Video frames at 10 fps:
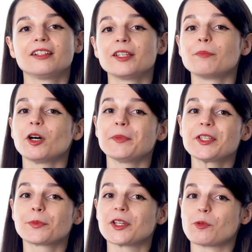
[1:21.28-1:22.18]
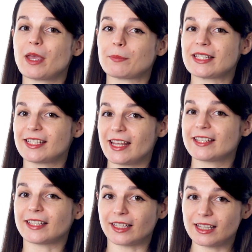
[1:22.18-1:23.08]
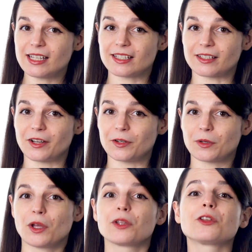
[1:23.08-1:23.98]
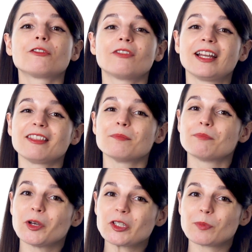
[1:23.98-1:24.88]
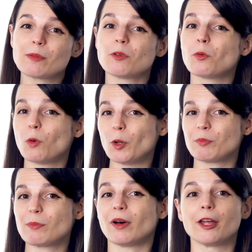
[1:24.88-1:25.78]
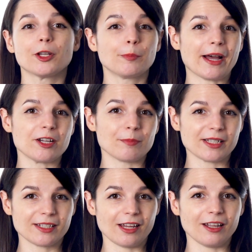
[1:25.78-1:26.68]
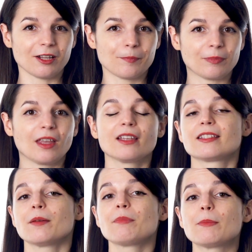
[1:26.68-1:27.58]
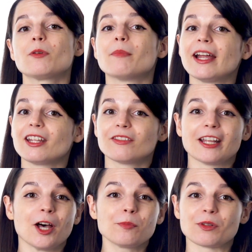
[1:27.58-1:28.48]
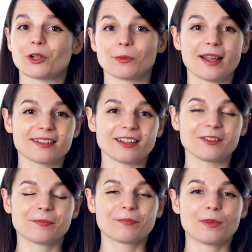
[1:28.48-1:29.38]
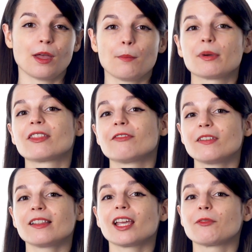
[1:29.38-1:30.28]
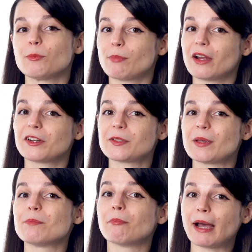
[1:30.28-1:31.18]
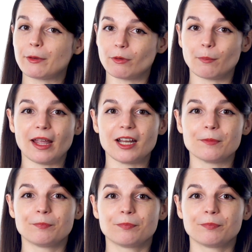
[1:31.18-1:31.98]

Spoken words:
In moments where you make mistakes like these, though, you'll find that most people won't be bothered by your mistake. Some people might even help you correct it, but the feeling of embarrassment might remain.